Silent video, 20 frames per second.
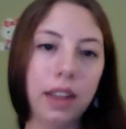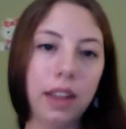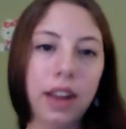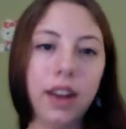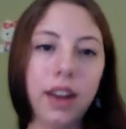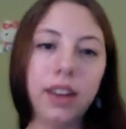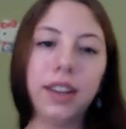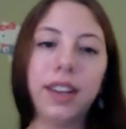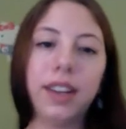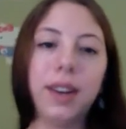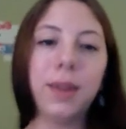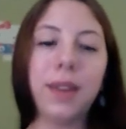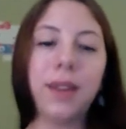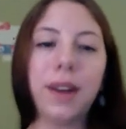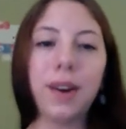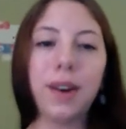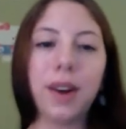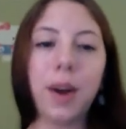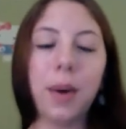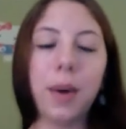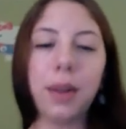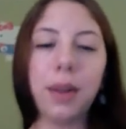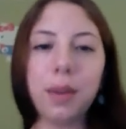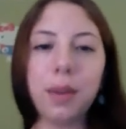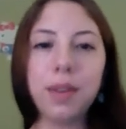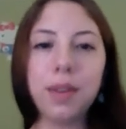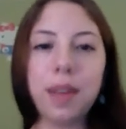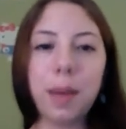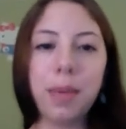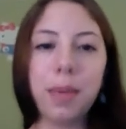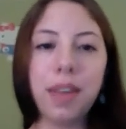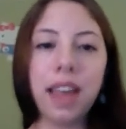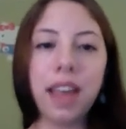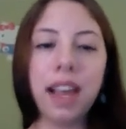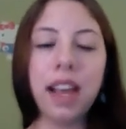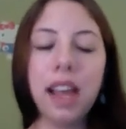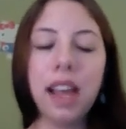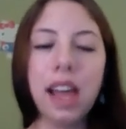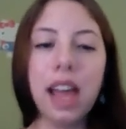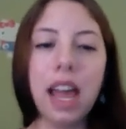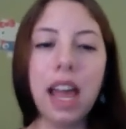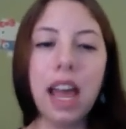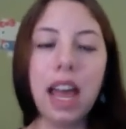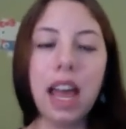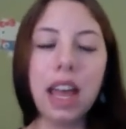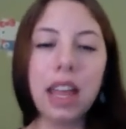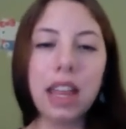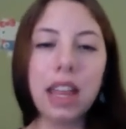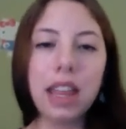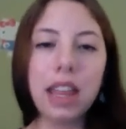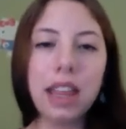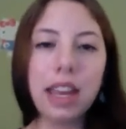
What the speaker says: that are going through the same thing, they